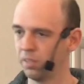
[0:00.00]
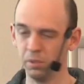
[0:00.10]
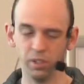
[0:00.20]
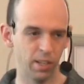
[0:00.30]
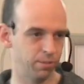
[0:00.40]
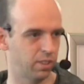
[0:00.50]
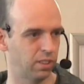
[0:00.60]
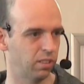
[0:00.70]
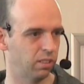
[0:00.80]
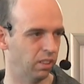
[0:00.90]
you don't have to
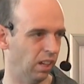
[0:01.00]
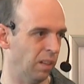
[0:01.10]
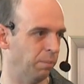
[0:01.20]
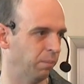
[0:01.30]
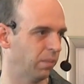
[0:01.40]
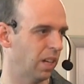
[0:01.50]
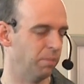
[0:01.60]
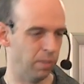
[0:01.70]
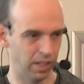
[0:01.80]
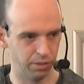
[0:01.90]
um, come
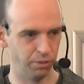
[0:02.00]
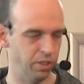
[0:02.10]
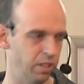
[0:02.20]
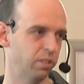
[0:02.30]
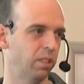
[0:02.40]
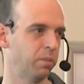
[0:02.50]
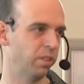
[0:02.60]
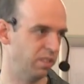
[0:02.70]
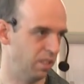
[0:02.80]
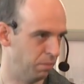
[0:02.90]
back through and interrupt the
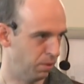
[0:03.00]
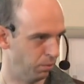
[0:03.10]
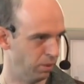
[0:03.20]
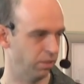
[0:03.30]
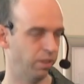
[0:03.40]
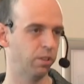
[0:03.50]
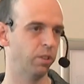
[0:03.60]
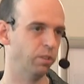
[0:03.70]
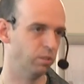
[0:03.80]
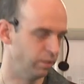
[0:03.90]
CPU into the
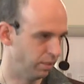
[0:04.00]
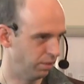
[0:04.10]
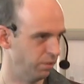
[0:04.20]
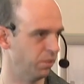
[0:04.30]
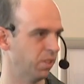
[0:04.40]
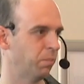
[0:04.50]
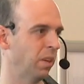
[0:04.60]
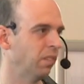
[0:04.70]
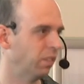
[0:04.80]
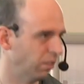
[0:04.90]
kernel, into user
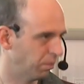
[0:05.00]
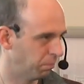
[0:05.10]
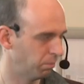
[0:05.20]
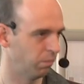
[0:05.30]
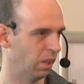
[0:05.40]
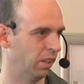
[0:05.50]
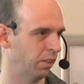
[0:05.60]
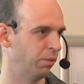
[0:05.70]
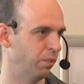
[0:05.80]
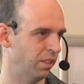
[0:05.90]
space, into uh,
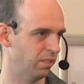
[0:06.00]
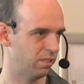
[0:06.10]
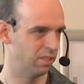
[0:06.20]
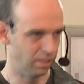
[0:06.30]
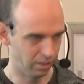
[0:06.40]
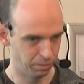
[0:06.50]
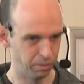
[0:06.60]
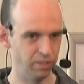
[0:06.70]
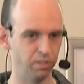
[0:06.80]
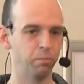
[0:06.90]
through the C
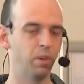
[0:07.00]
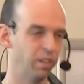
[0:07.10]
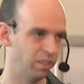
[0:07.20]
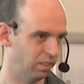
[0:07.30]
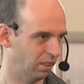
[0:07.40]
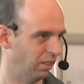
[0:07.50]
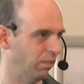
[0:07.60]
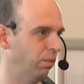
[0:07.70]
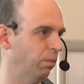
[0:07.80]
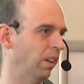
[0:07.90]
library into Python,
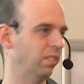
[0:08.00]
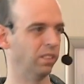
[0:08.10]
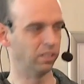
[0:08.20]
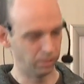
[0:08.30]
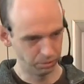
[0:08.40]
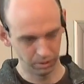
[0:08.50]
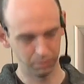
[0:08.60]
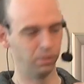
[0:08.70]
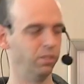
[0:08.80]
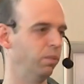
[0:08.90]
into async.io,
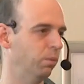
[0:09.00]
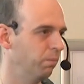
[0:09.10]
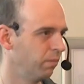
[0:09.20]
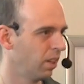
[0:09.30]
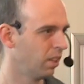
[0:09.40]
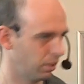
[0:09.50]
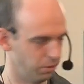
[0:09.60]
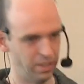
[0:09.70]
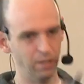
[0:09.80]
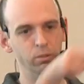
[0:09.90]
up into your code,
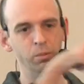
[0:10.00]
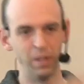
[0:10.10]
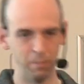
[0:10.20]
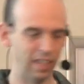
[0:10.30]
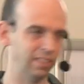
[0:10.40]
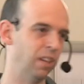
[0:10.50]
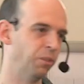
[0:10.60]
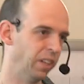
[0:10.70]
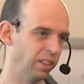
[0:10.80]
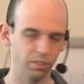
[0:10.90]
and then all the way back down
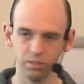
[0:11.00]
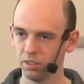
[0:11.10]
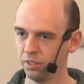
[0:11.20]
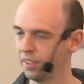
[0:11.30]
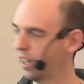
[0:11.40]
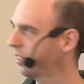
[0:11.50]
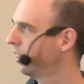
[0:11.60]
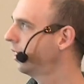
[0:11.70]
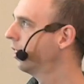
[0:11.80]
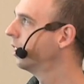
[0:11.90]
again to start the next
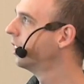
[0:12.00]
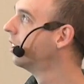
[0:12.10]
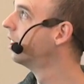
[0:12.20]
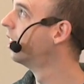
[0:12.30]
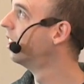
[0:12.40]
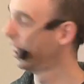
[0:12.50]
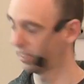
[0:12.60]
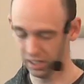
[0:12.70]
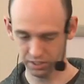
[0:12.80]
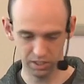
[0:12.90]
thing going. That
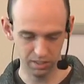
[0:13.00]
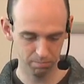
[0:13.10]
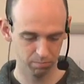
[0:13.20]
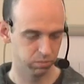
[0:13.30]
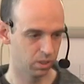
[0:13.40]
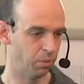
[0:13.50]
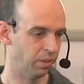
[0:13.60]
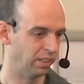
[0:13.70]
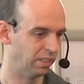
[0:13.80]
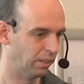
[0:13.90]
can actually slow
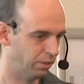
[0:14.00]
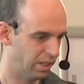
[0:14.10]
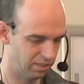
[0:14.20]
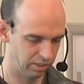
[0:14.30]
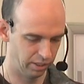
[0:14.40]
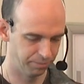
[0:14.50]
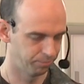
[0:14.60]
things down drastically.